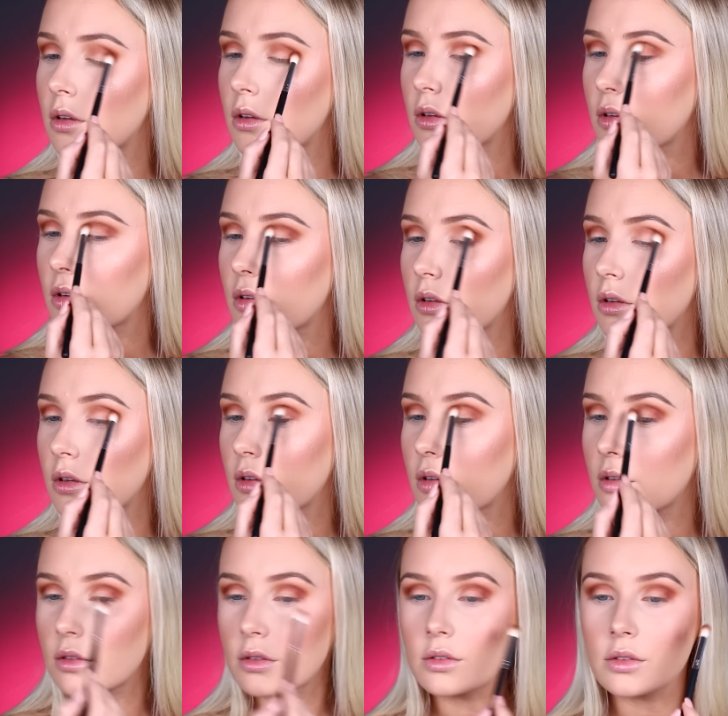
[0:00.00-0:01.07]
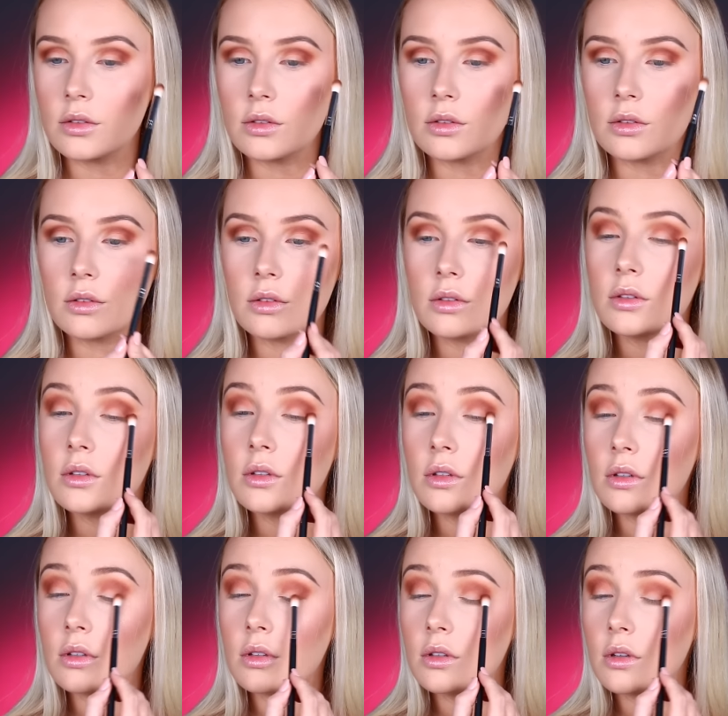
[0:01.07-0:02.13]

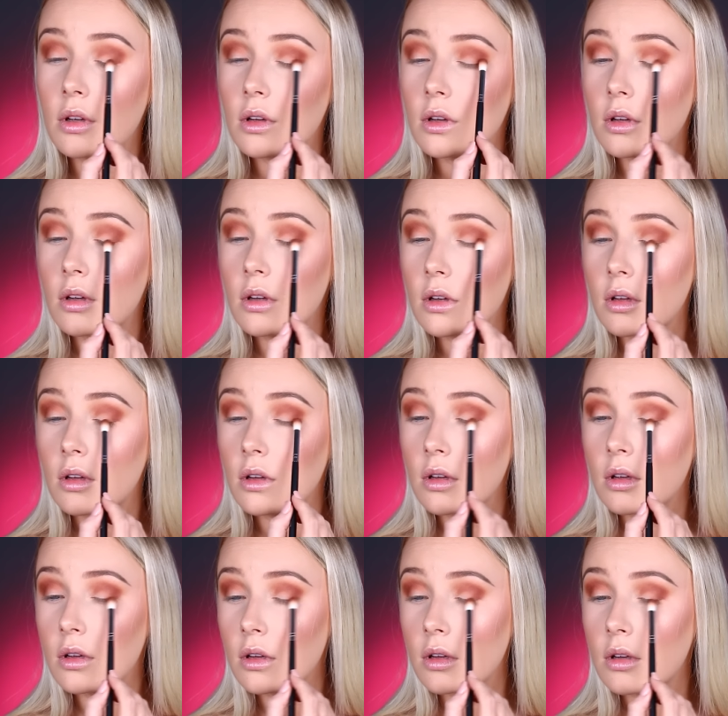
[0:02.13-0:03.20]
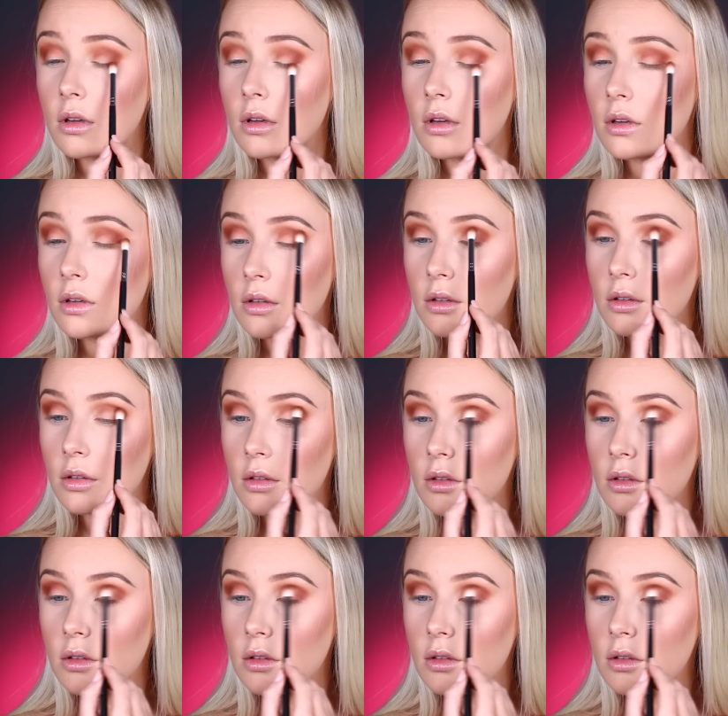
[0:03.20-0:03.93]
Nobody speaks.